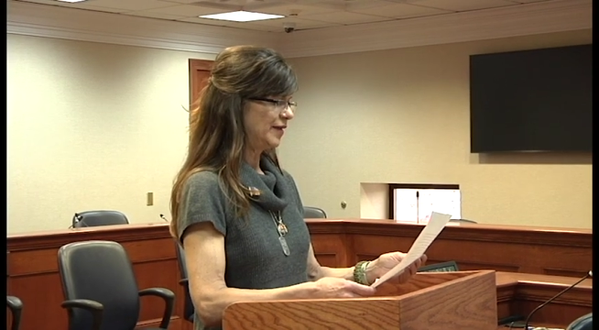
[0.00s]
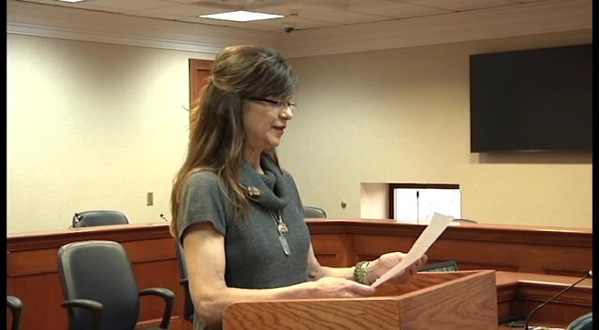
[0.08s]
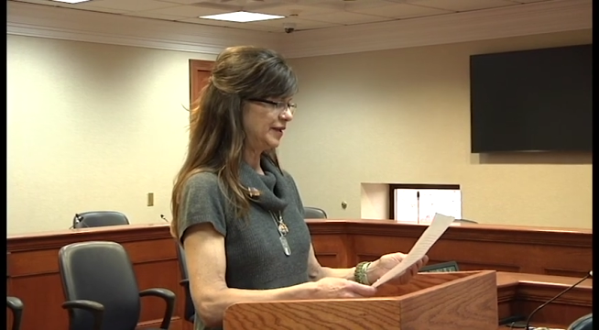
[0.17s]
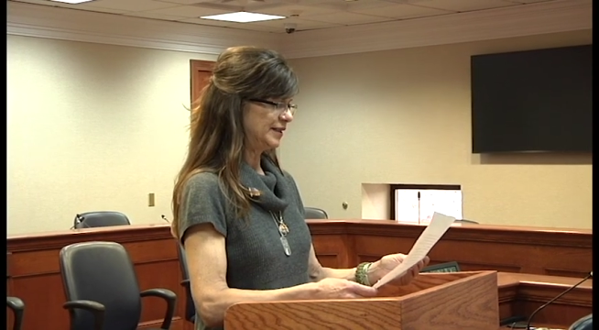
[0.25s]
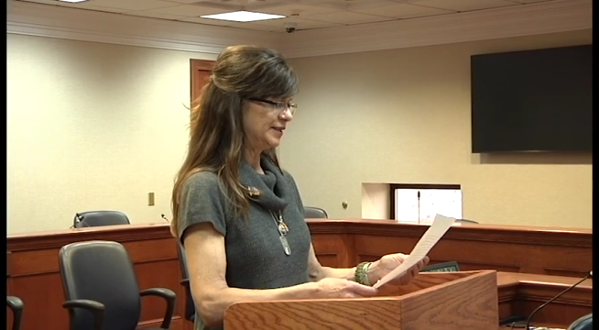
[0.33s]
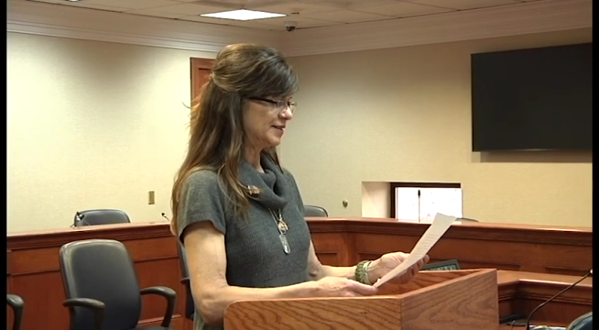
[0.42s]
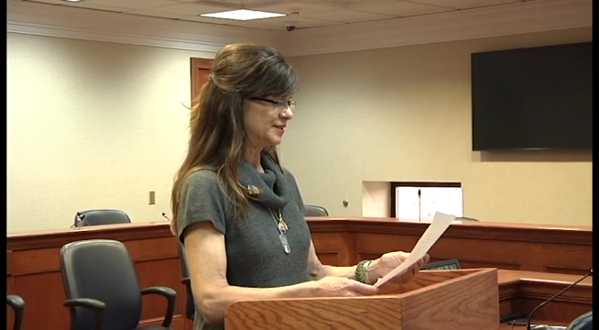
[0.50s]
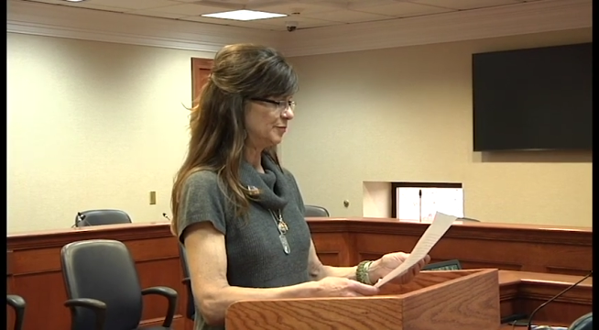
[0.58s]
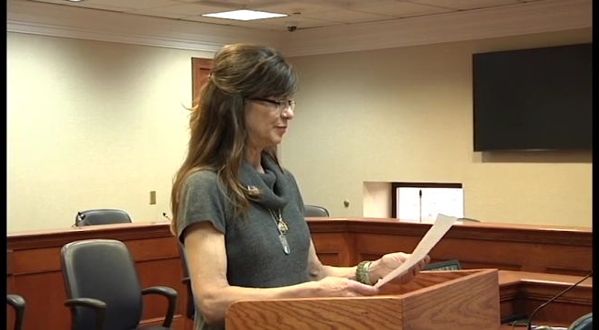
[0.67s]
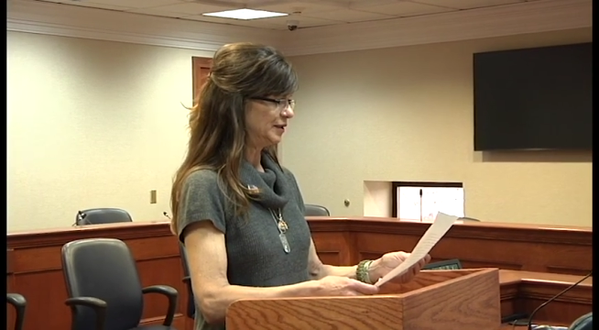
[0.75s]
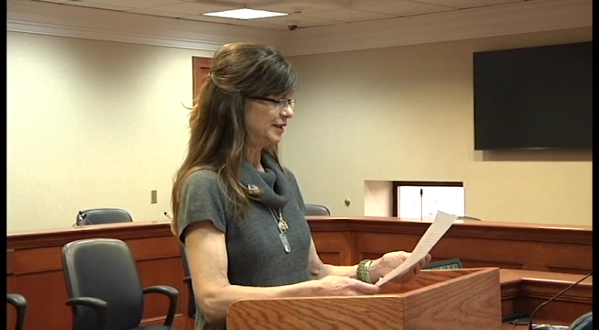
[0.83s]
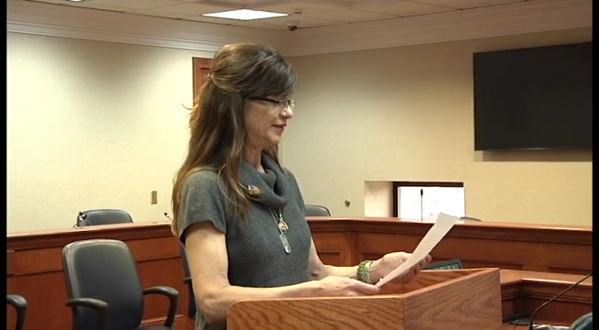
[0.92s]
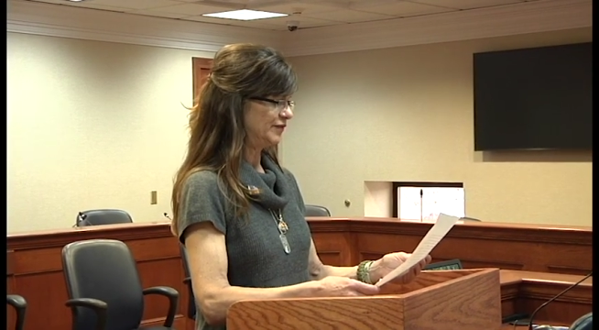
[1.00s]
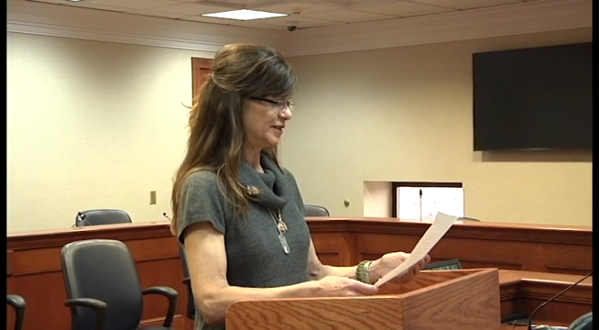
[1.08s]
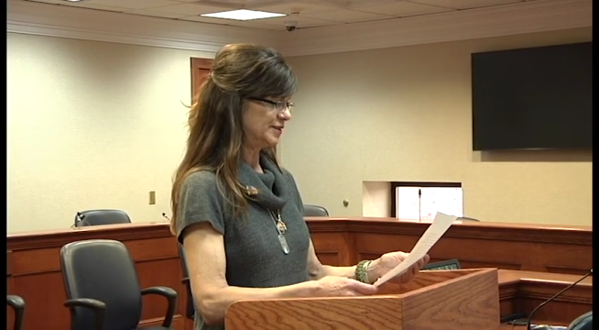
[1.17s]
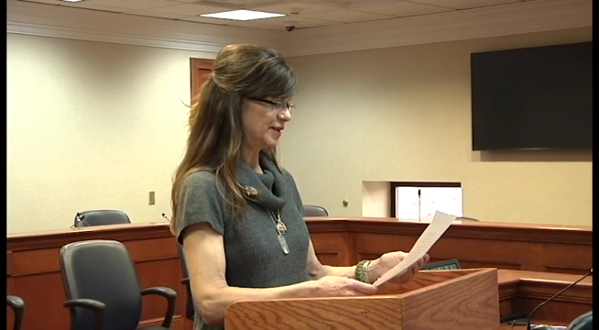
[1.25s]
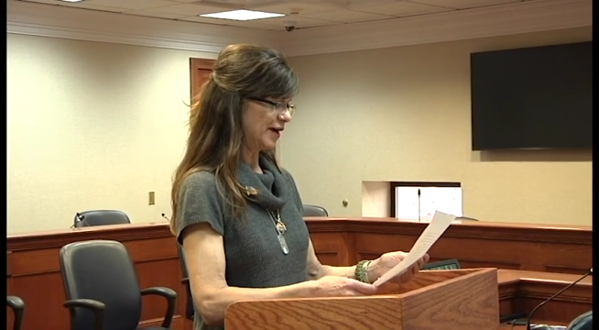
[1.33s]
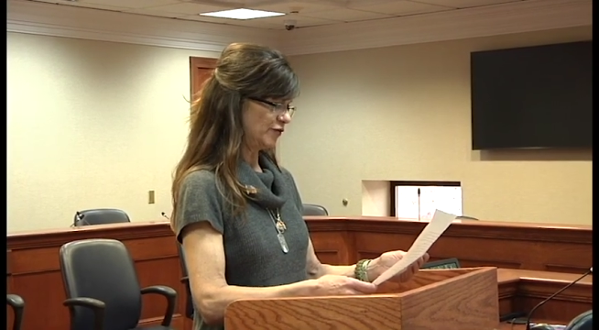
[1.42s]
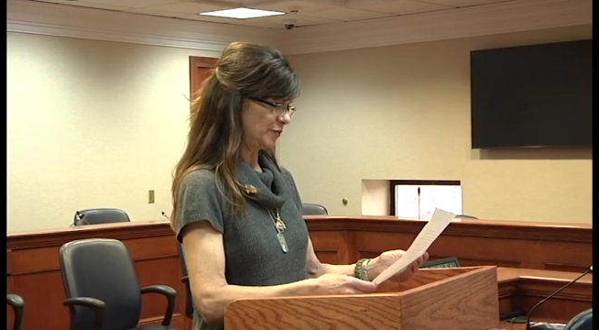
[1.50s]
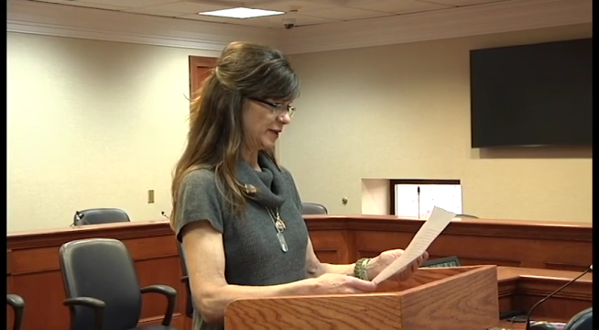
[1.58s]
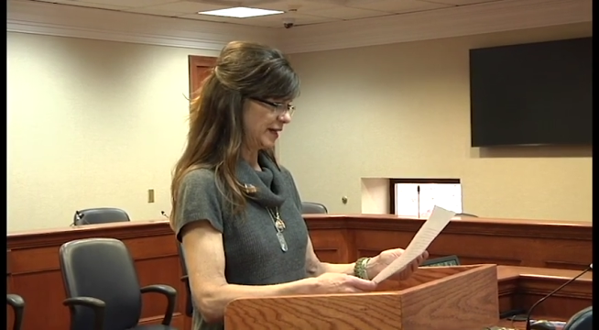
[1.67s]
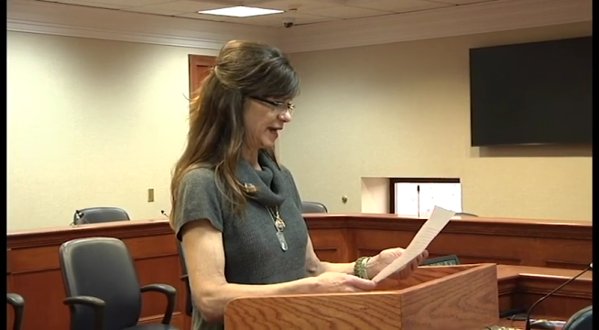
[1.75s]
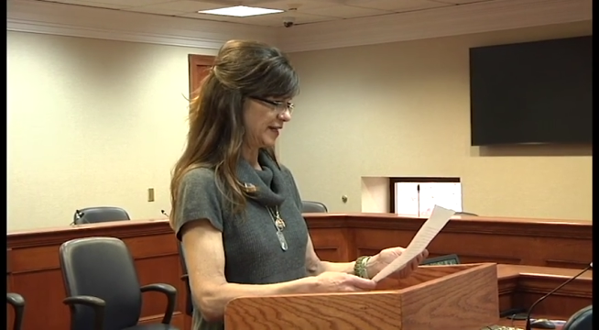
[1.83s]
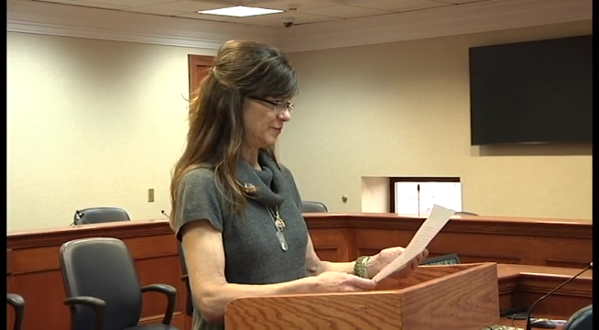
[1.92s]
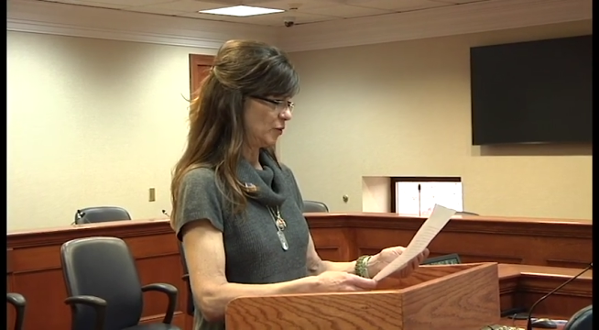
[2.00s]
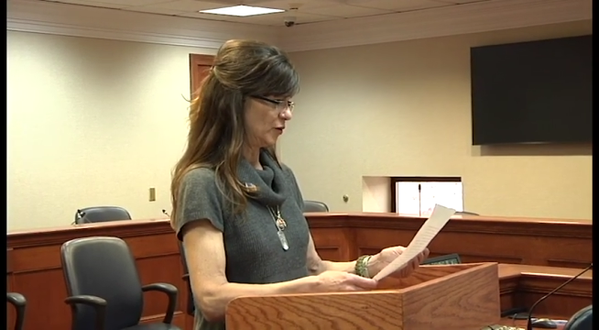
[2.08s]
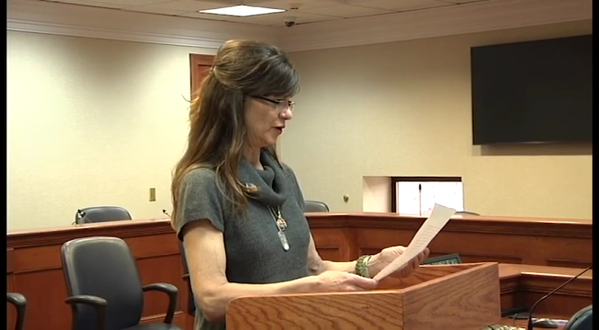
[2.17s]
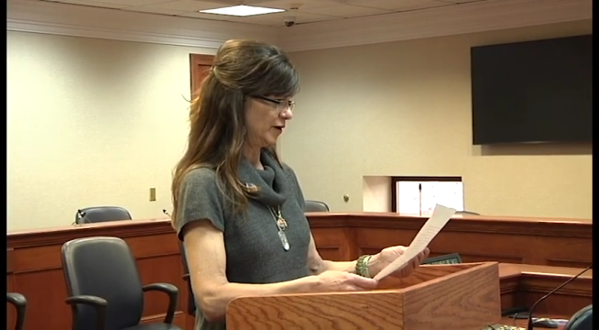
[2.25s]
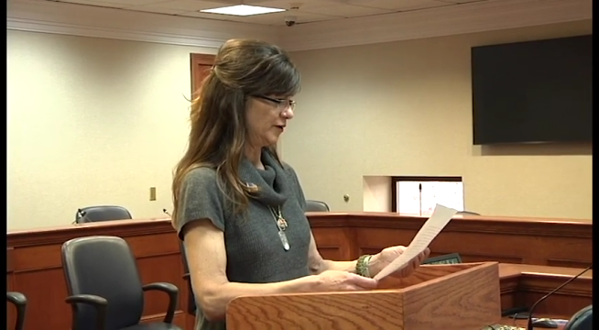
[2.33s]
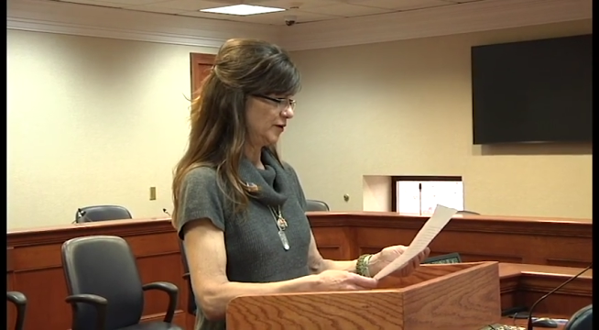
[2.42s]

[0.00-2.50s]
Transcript: that he doesn't believe in his government anymore,